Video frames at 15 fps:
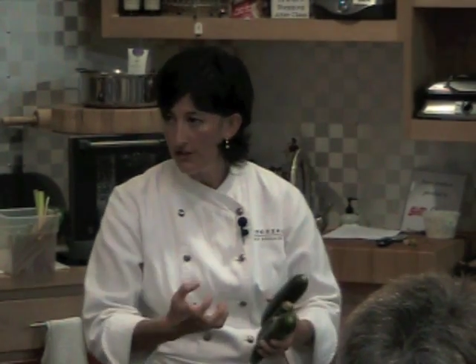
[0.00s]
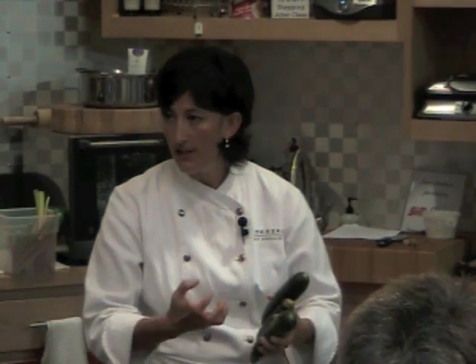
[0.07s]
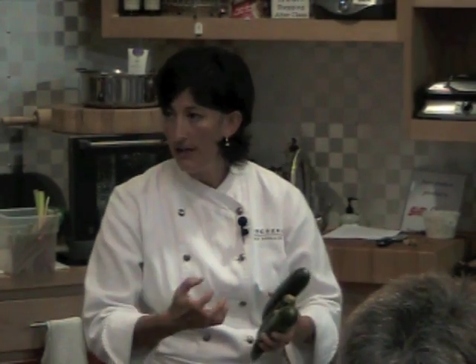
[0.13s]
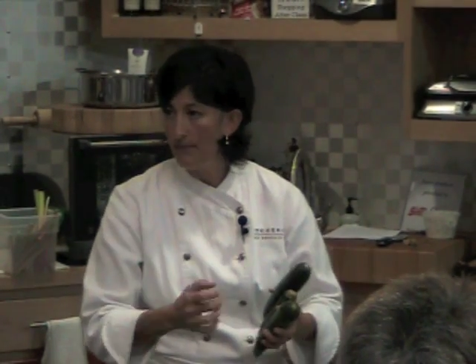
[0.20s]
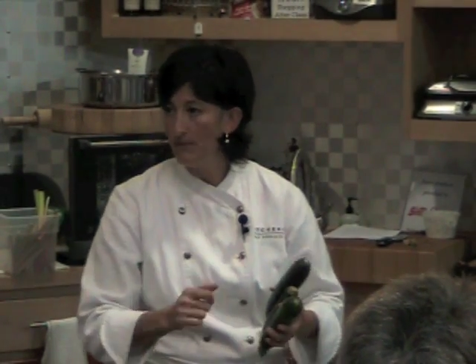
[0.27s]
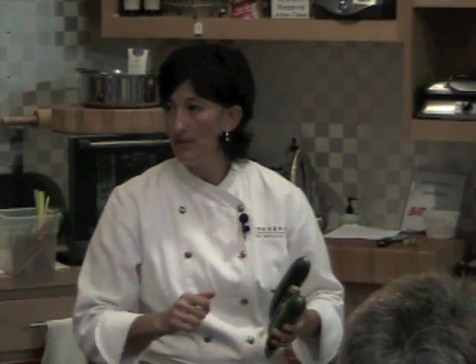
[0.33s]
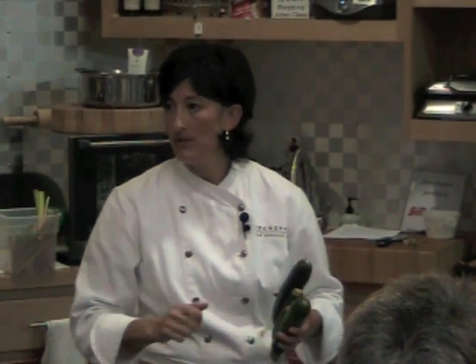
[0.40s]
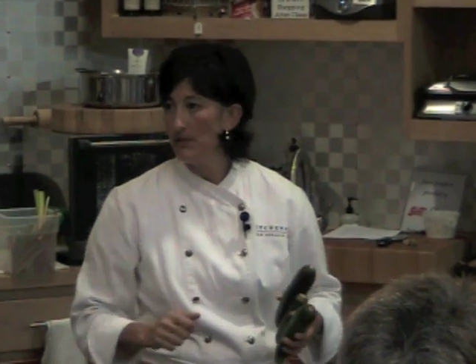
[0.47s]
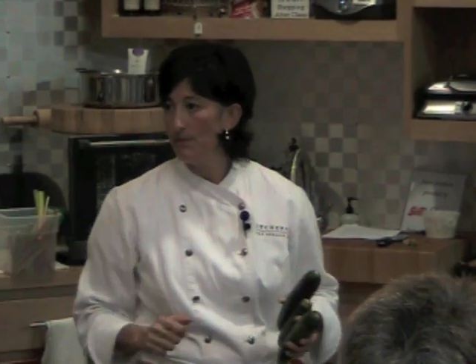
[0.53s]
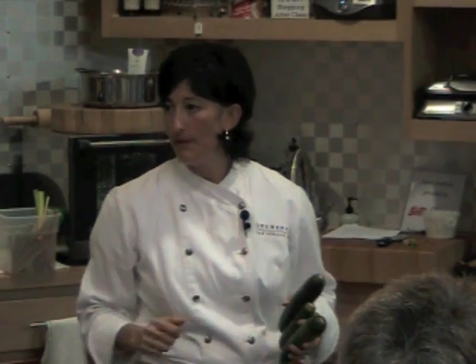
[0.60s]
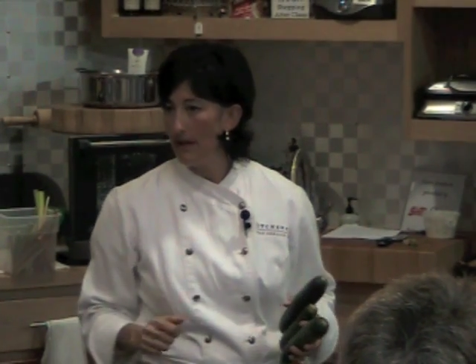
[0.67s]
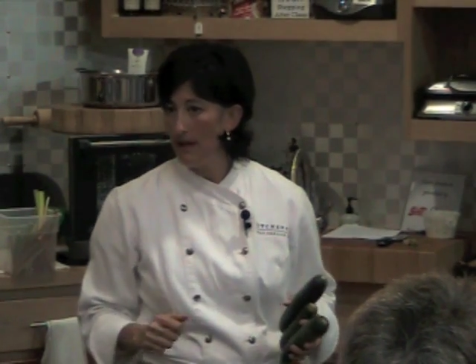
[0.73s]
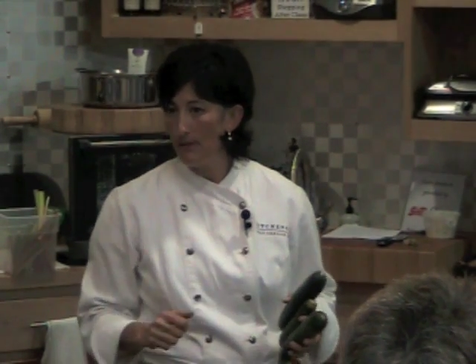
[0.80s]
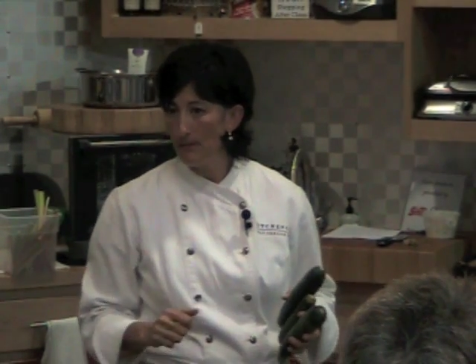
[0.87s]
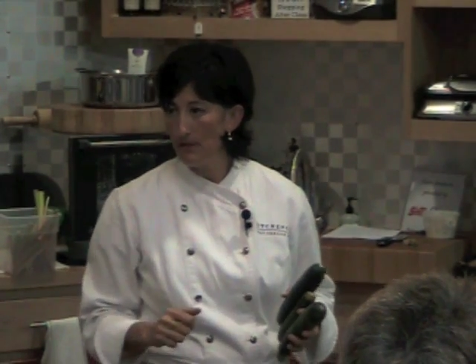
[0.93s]
time just
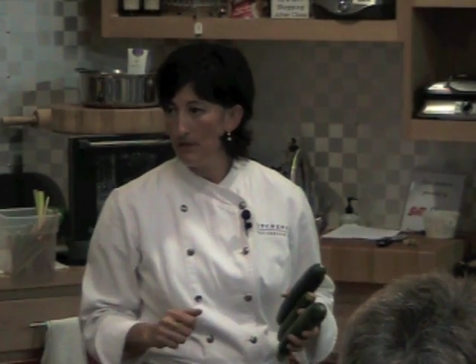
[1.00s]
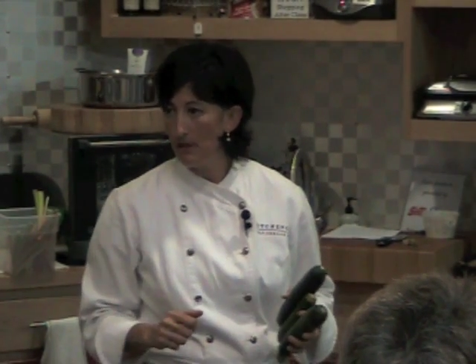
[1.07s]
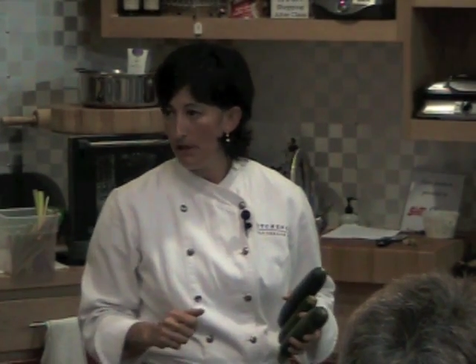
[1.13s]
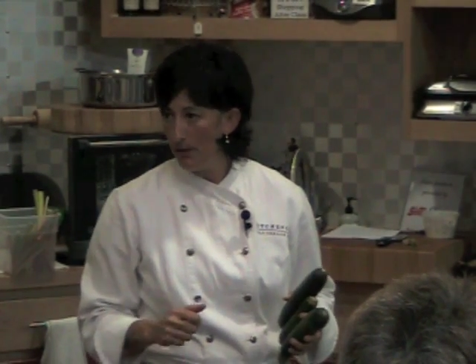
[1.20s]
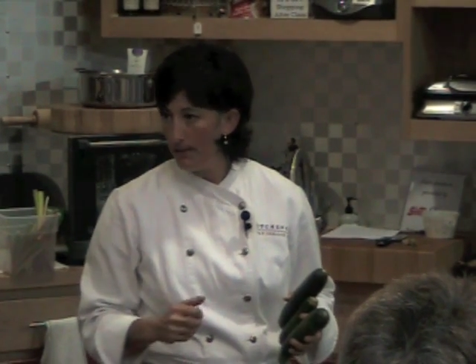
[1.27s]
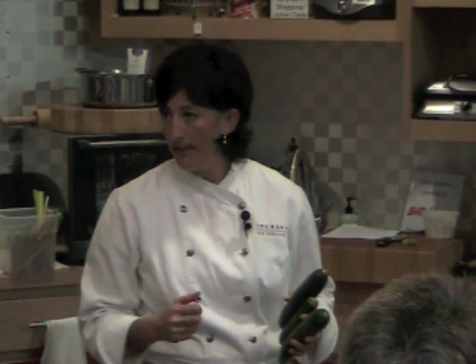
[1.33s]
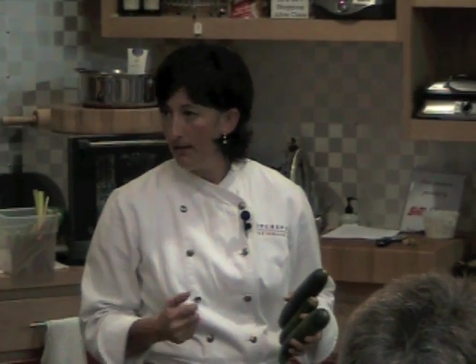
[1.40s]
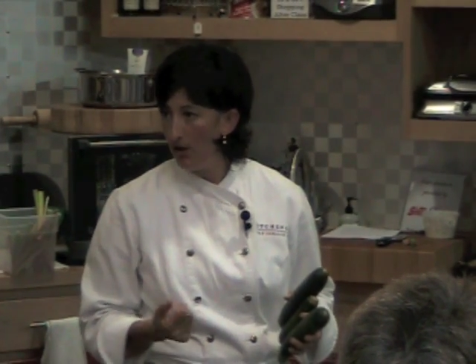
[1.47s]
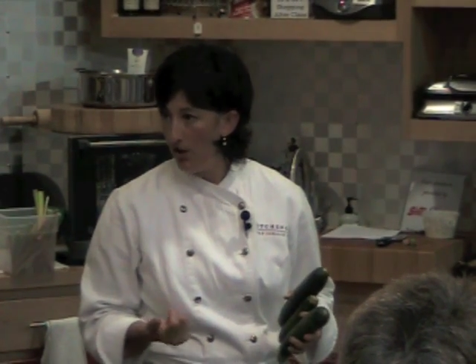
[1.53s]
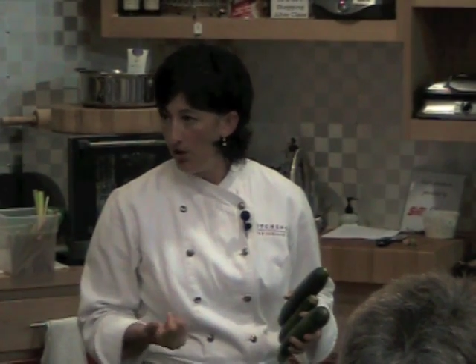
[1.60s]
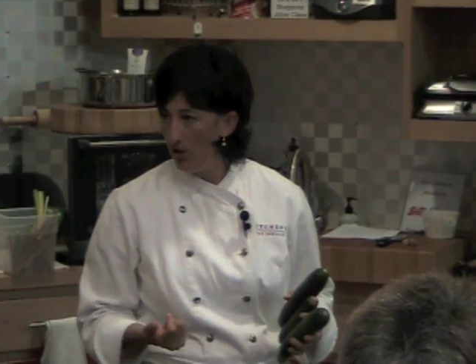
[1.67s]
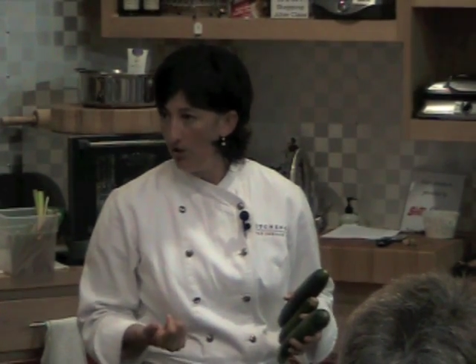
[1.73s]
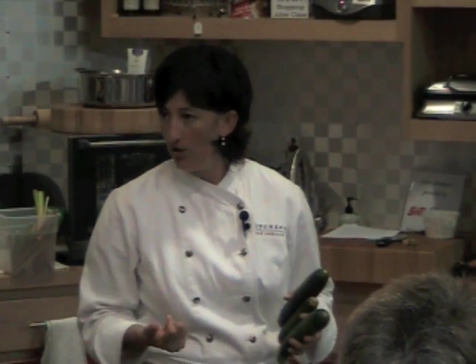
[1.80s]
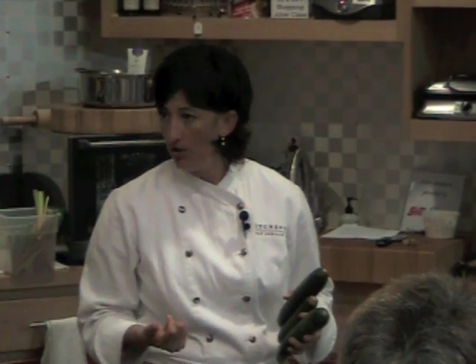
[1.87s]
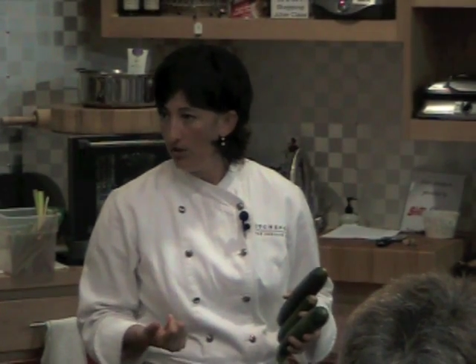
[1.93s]
becomes a little bit
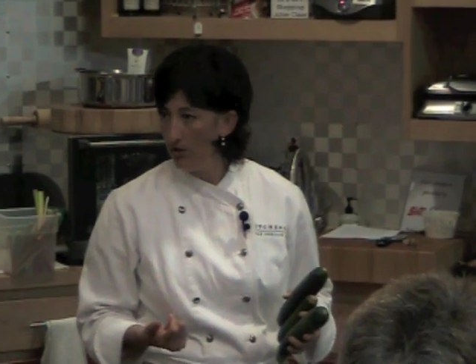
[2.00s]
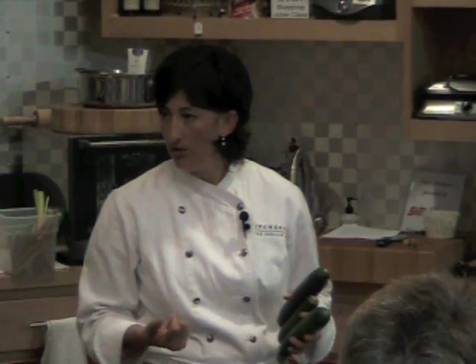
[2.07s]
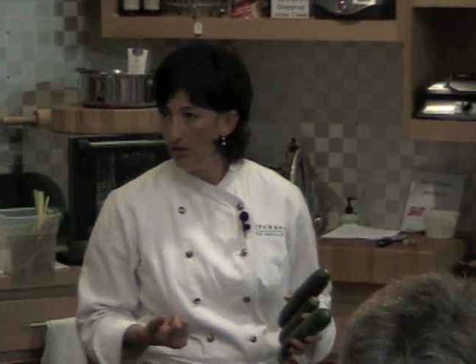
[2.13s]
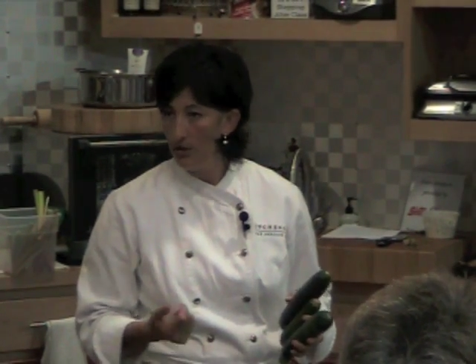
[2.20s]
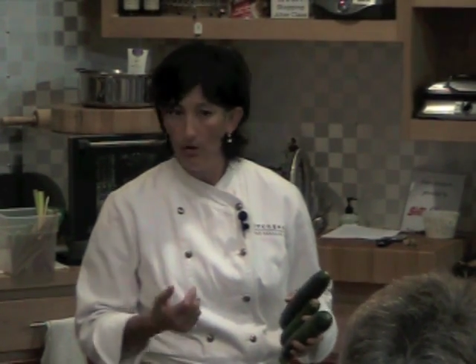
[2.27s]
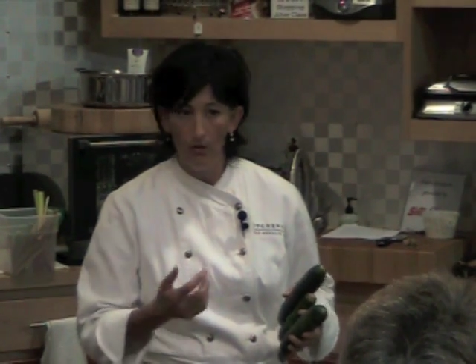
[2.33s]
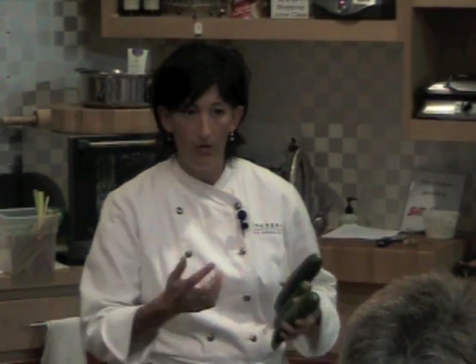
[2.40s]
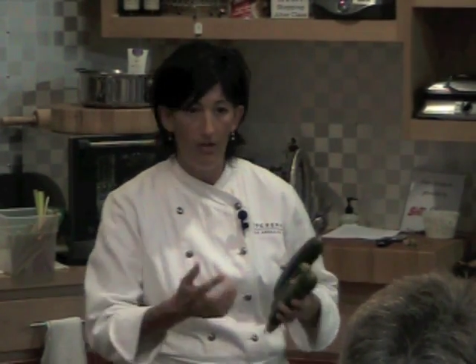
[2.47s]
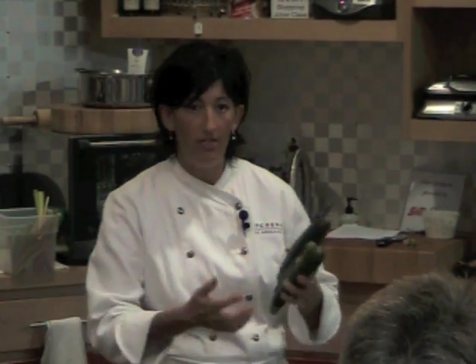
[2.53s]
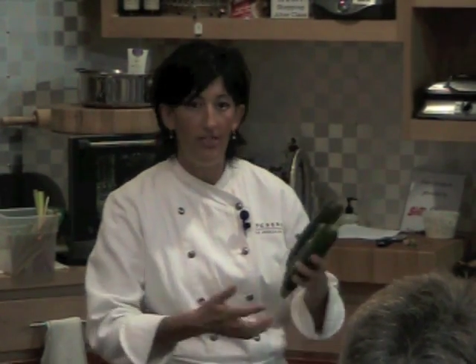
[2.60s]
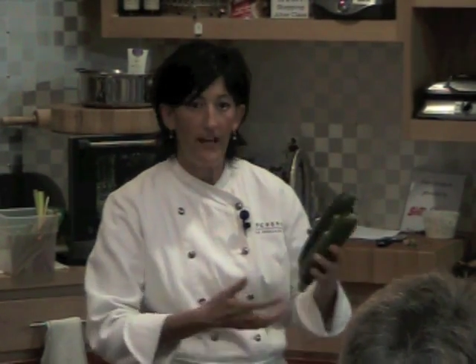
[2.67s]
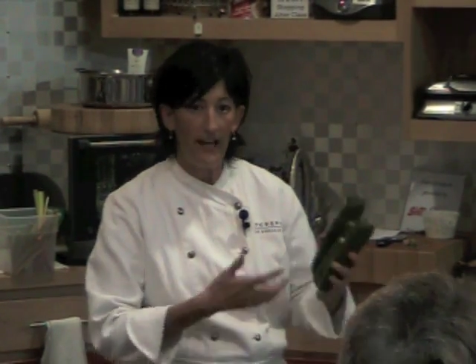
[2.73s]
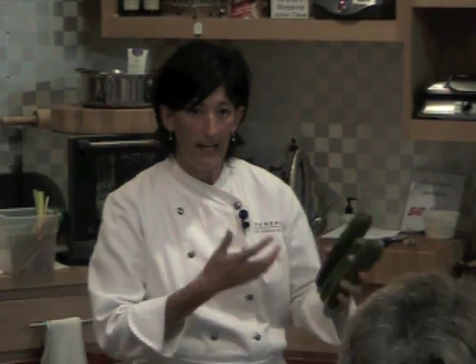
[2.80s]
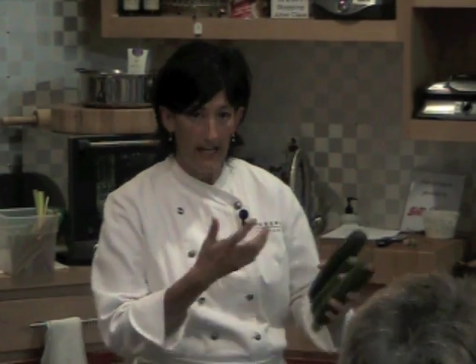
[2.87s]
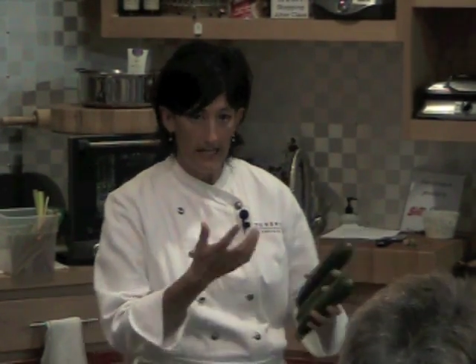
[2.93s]
longer, the
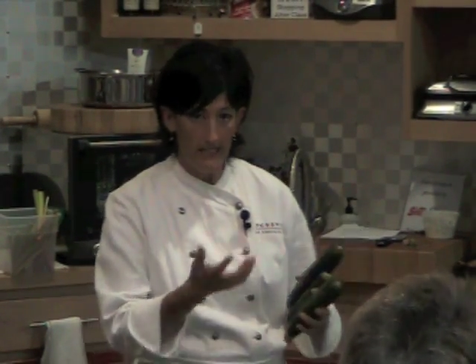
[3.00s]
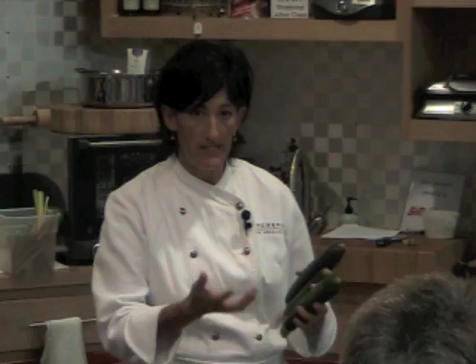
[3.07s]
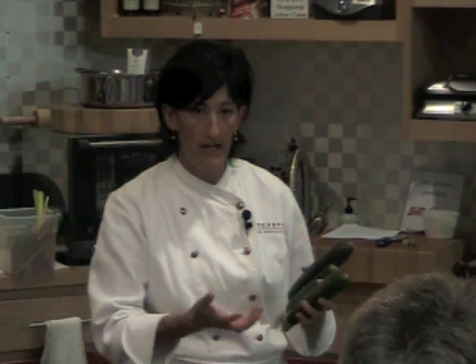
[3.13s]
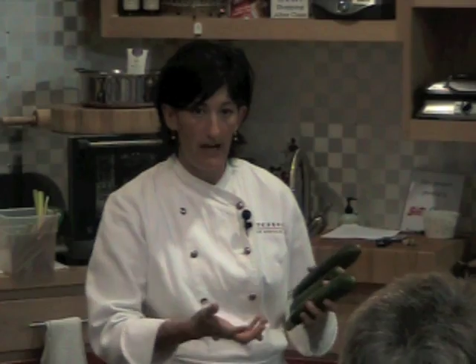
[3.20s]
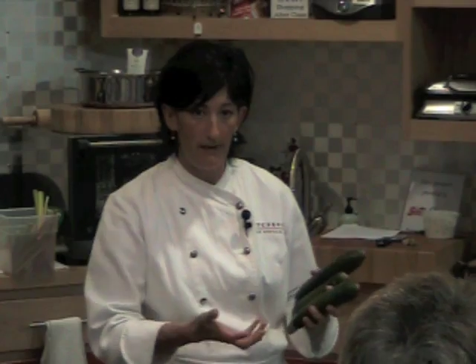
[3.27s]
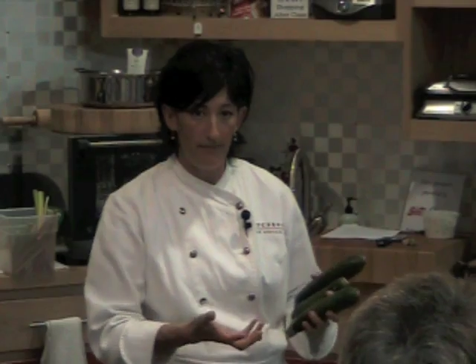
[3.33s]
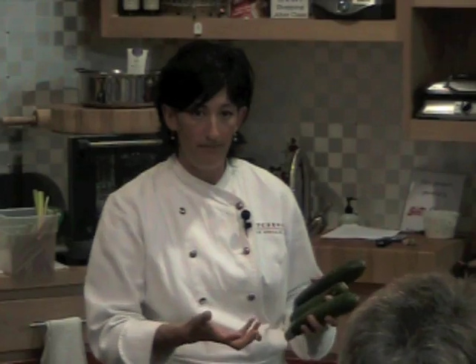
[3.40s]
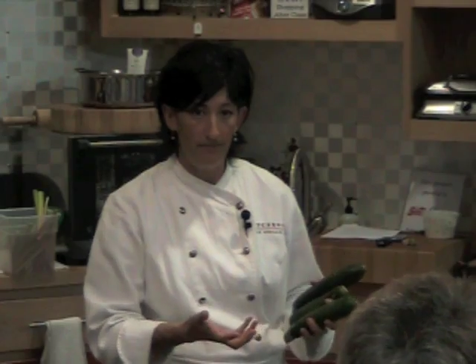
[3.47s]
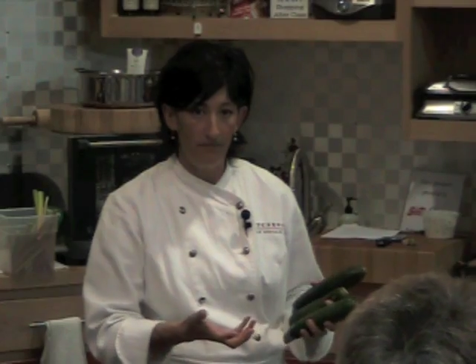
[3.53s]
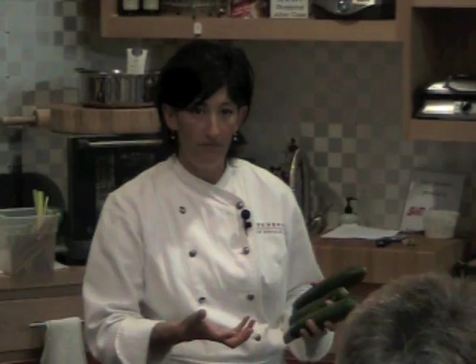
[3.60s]
thickening time,